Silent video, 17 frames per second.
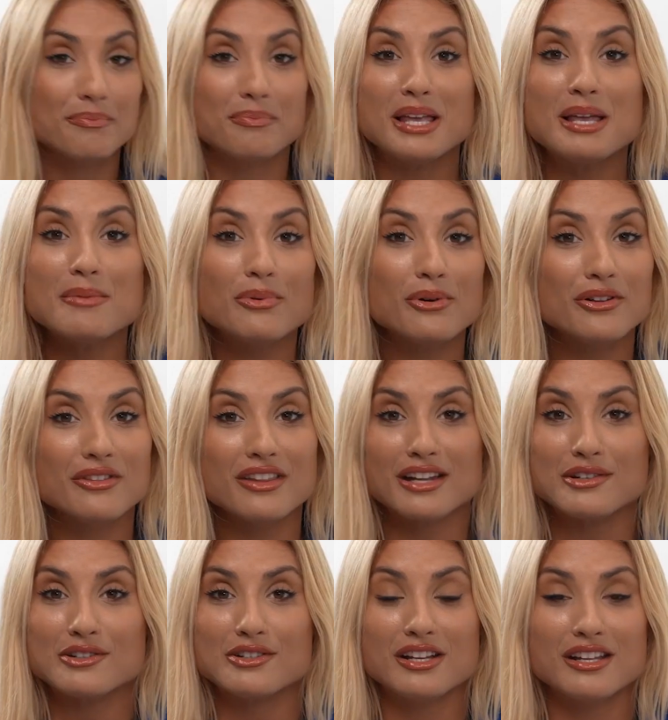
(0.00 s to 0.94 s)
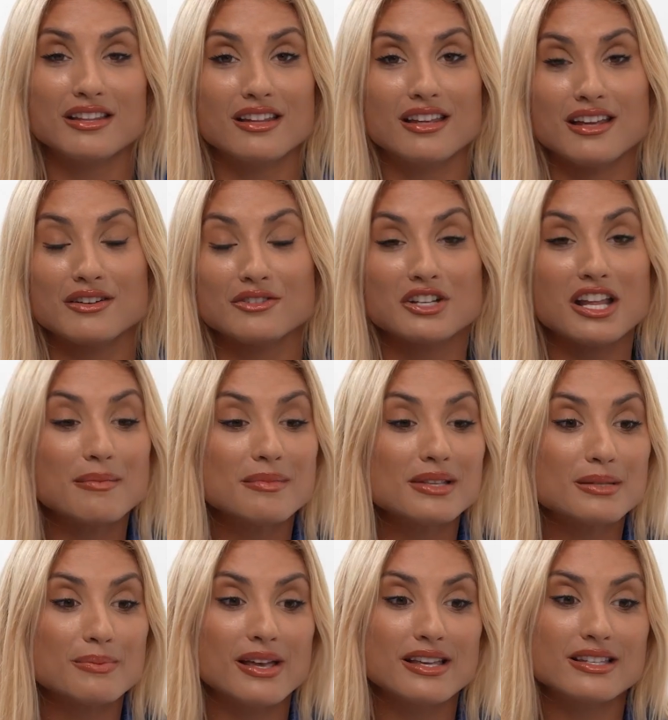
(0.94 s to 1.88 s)
people in the
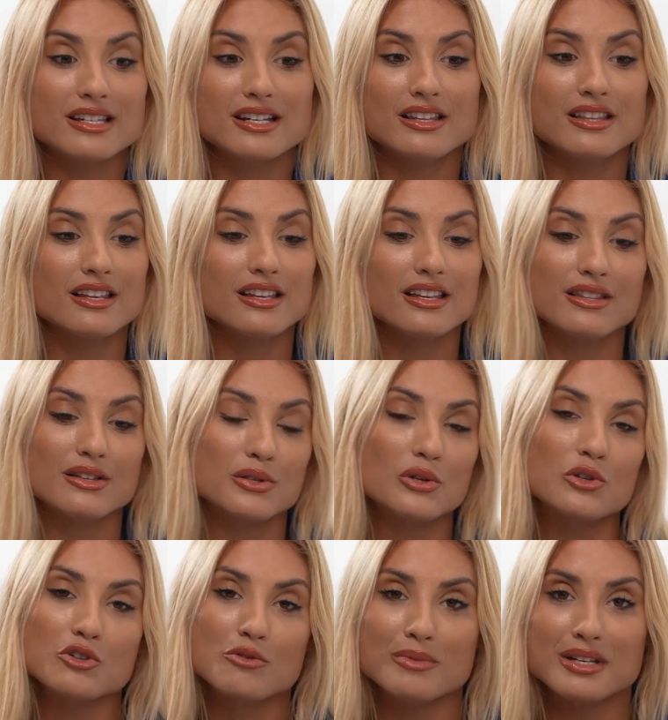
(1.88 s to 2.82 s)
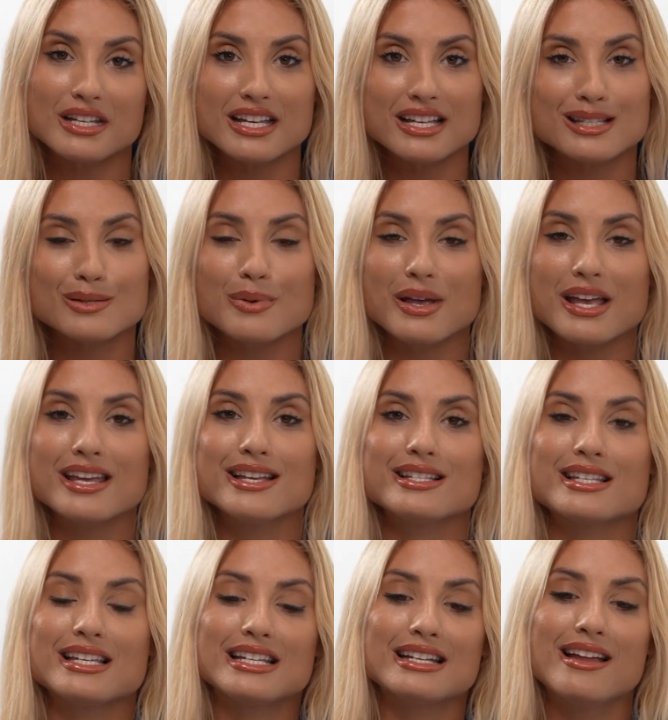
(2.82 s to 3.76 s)
entertainment space and in the social media
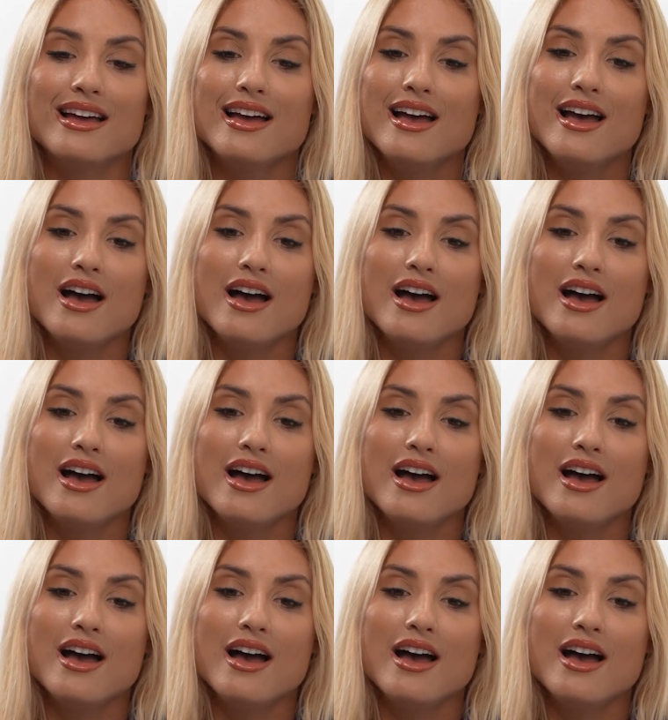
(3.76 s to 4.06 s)
space, and